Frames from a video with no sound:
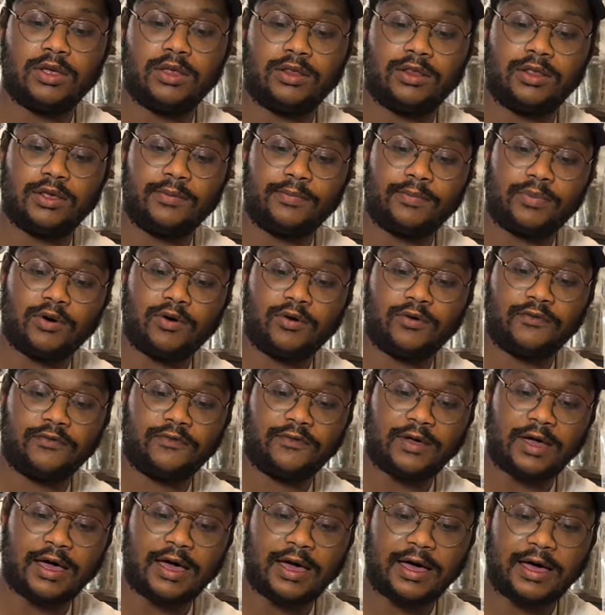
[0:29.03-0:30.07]
They both
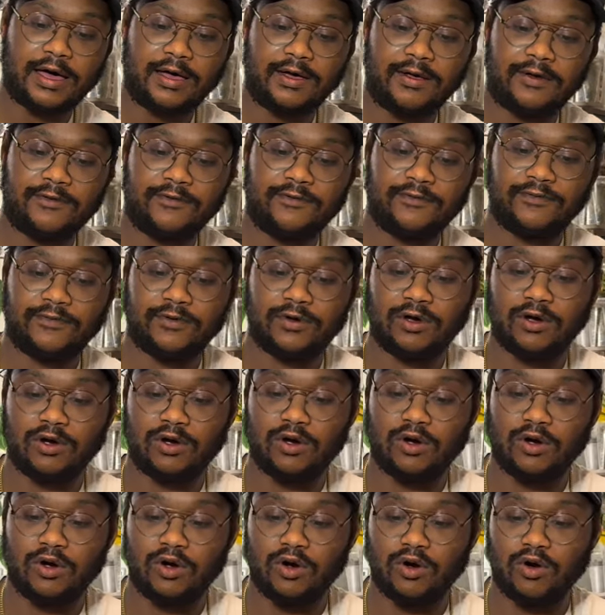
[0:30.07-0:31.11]
have
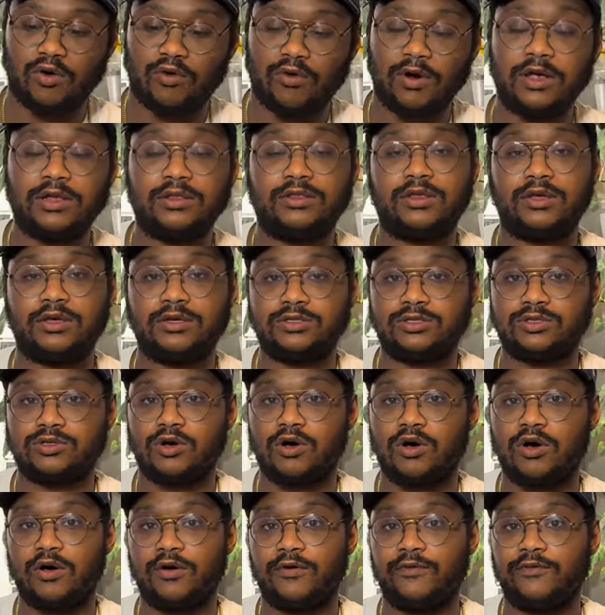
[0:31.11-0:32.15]
great things to
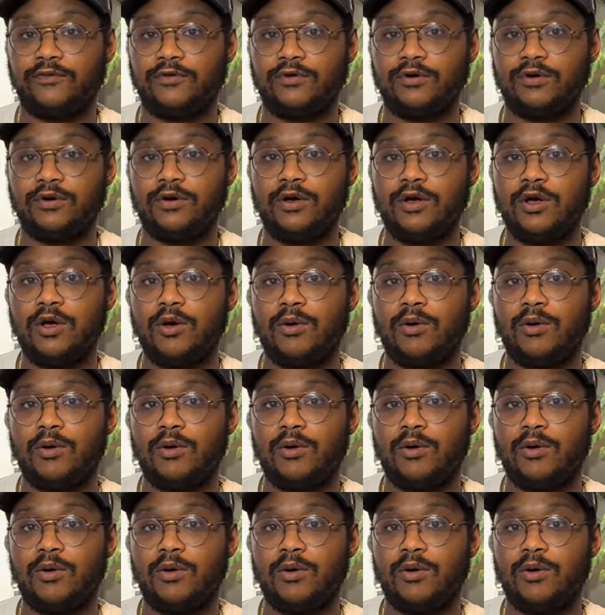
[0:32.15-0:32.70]
offer,